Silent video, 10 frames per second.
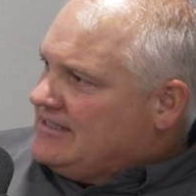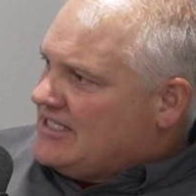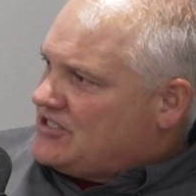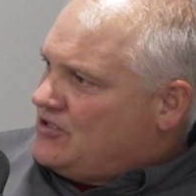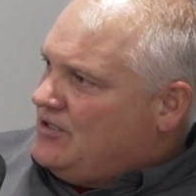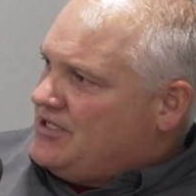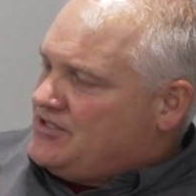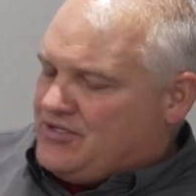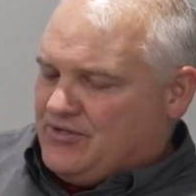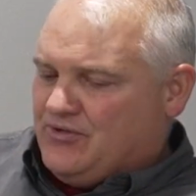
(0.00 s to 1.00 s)
that's going
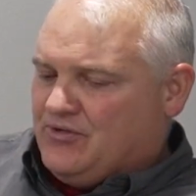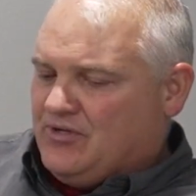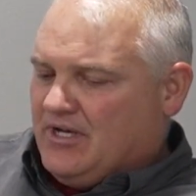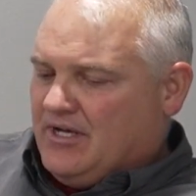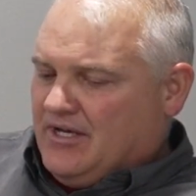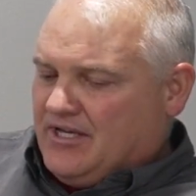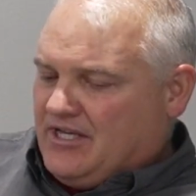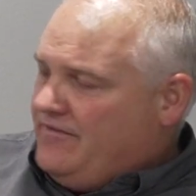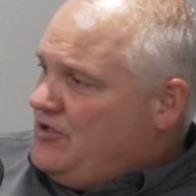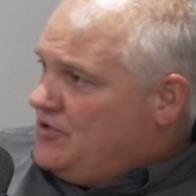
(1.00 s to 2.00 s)
to
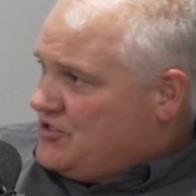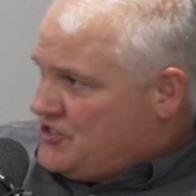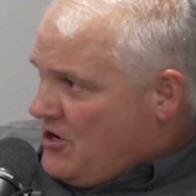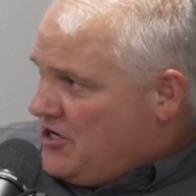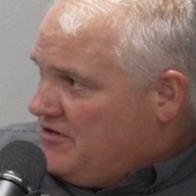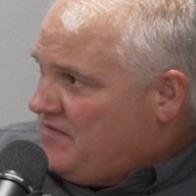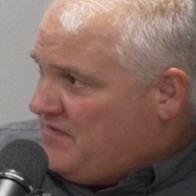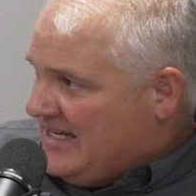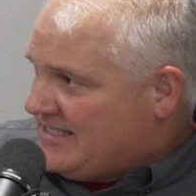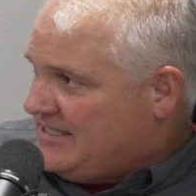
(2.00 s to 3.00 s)
give you the starter
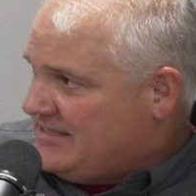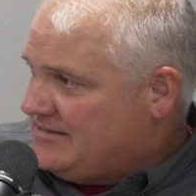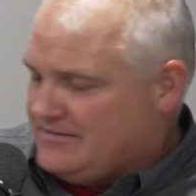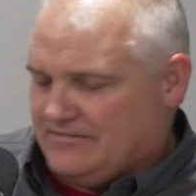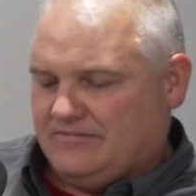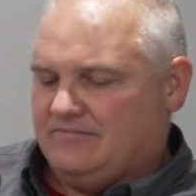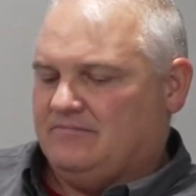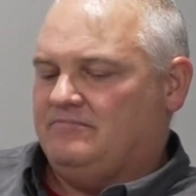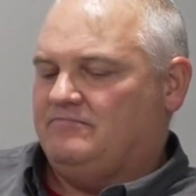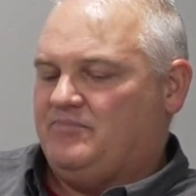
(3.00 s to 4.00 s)
effect,
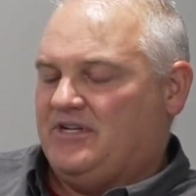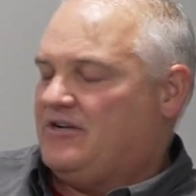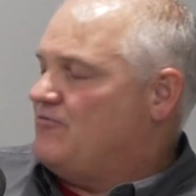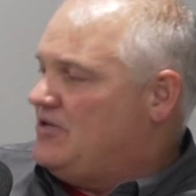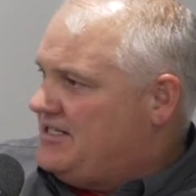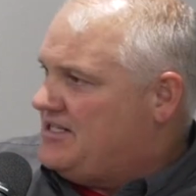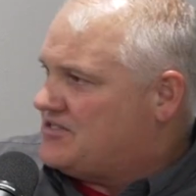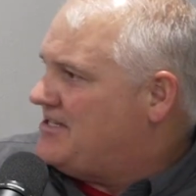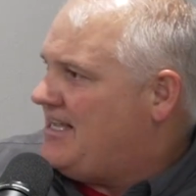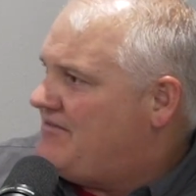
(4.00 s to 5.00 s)
but it really
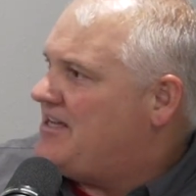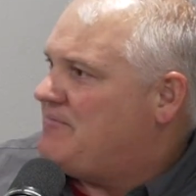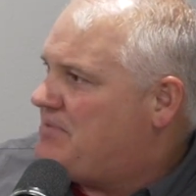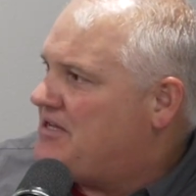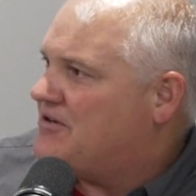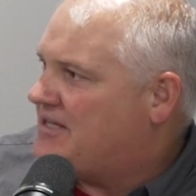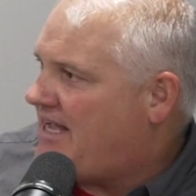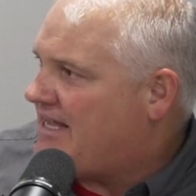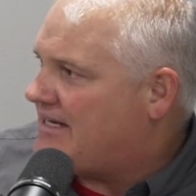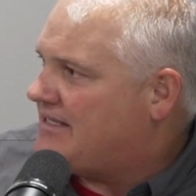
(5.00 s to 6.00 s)
doesn't have NP or
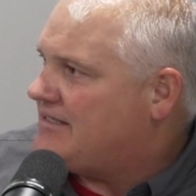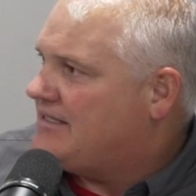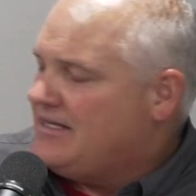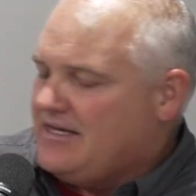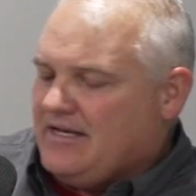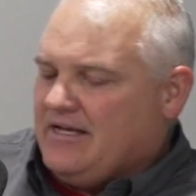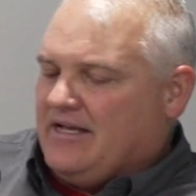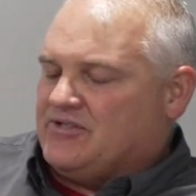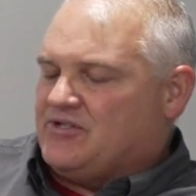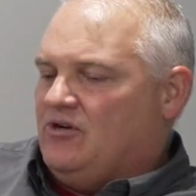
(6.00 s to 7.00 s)
K in it?
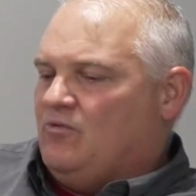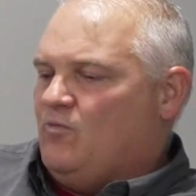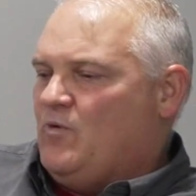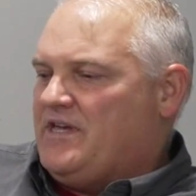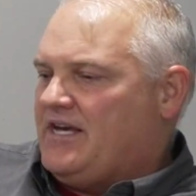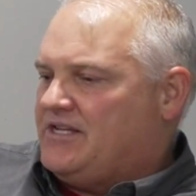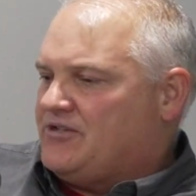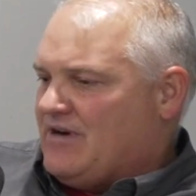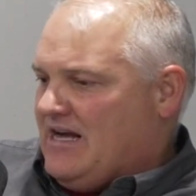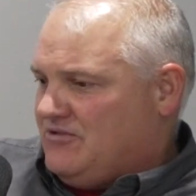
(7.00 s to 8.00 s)
And so we kicked
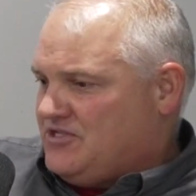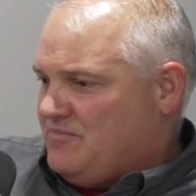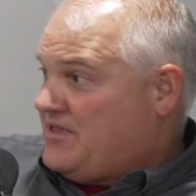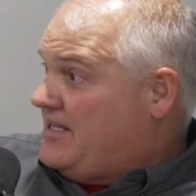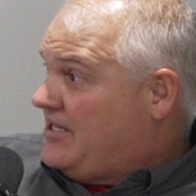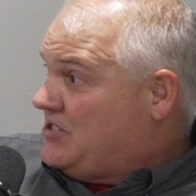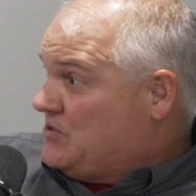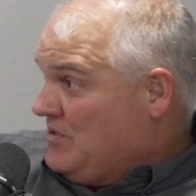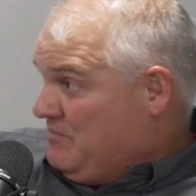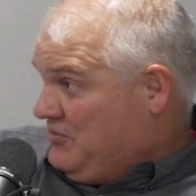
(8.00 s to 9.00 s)
around some
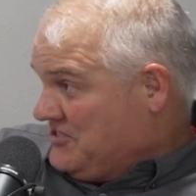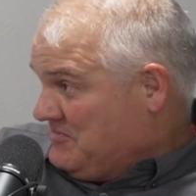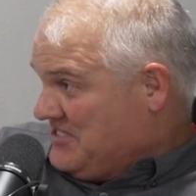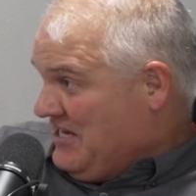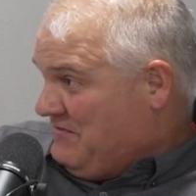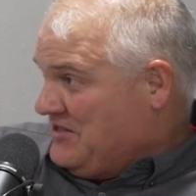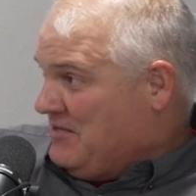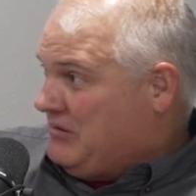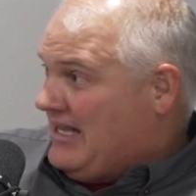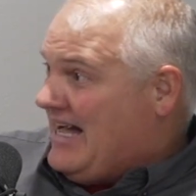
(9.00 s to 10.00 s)
things. We put some stuff in the
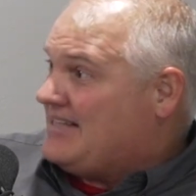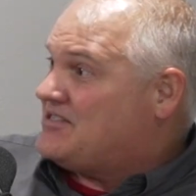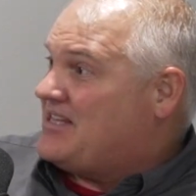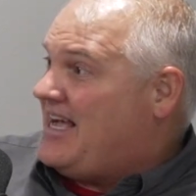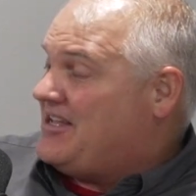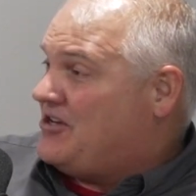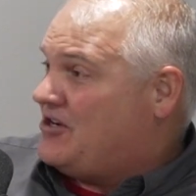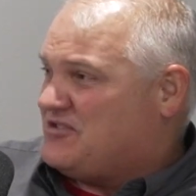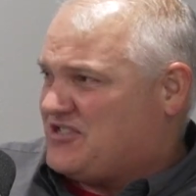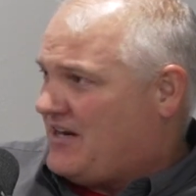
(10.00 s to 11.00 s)
plots that
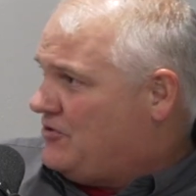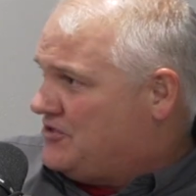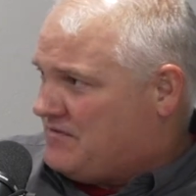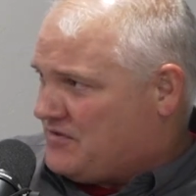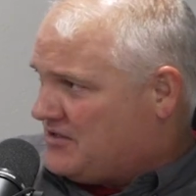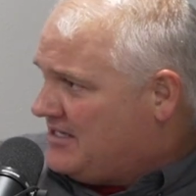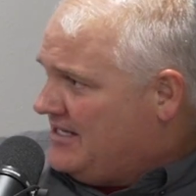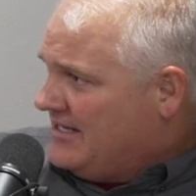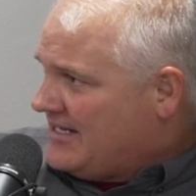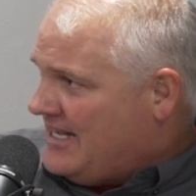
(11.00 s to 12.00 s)
year, several different
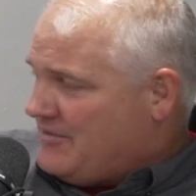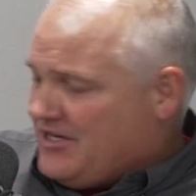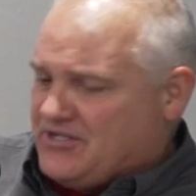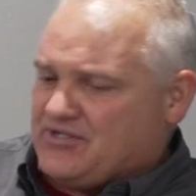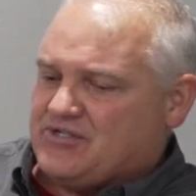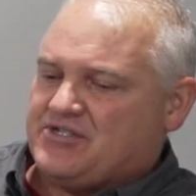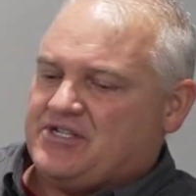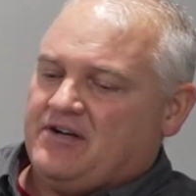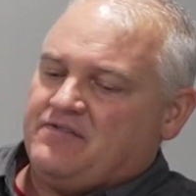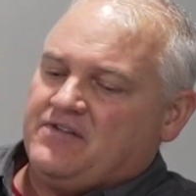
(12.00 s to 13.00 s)
combinations of
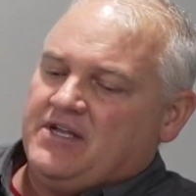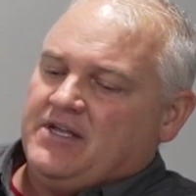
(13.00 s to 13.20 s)
stuff.